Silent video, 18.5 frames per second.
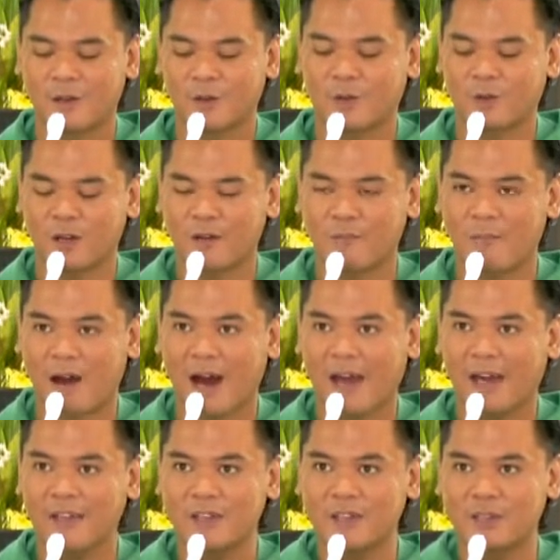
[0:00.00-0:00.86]
to
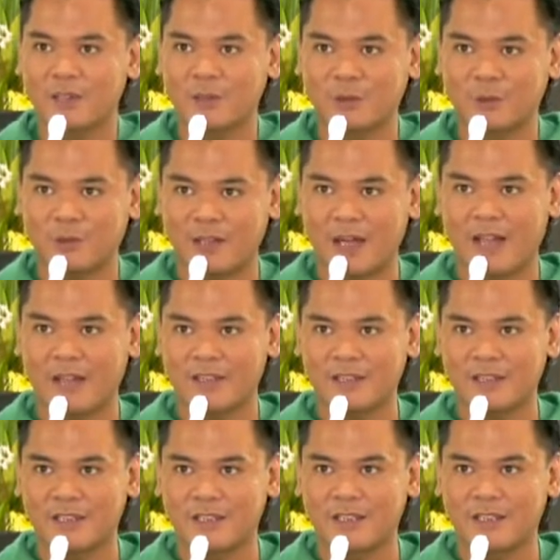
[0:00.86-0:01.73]
remind
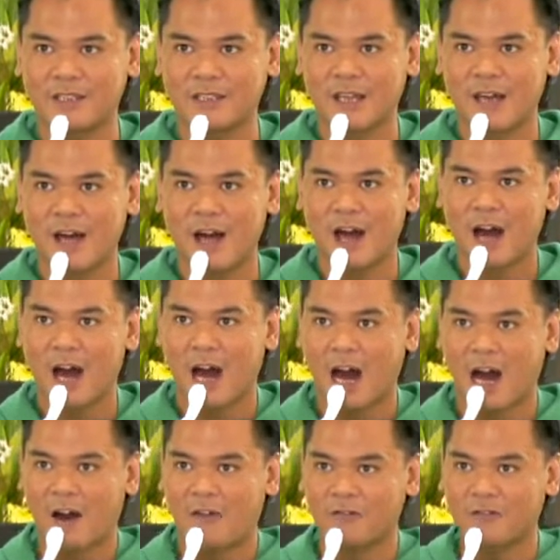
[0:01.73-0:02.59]
students
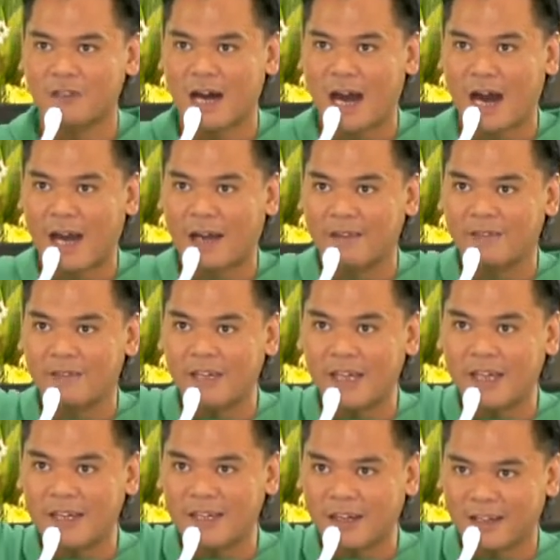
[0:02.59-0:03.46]
of the
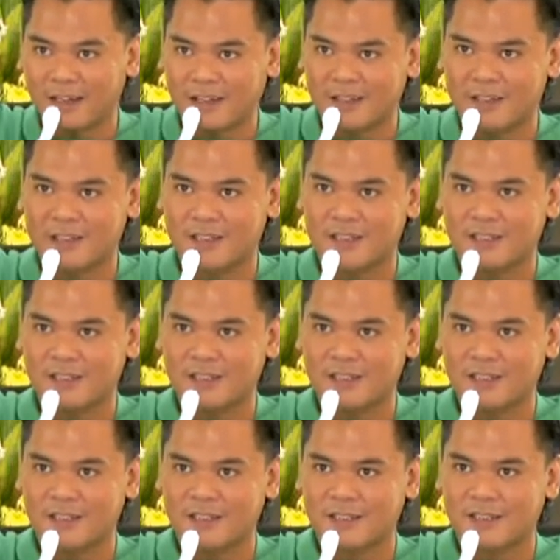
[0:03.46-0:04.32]

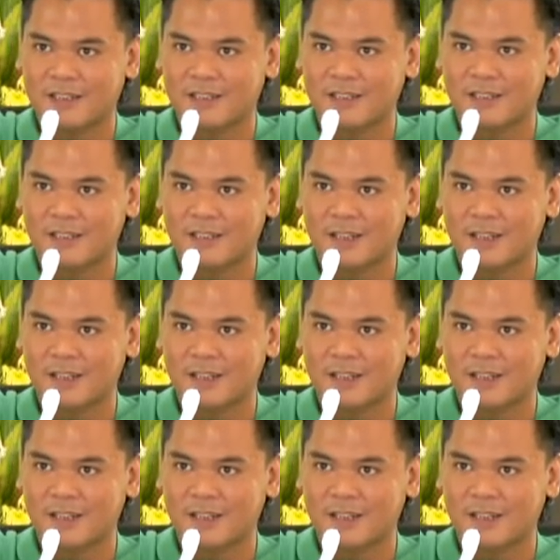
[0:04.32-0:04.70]
ideals,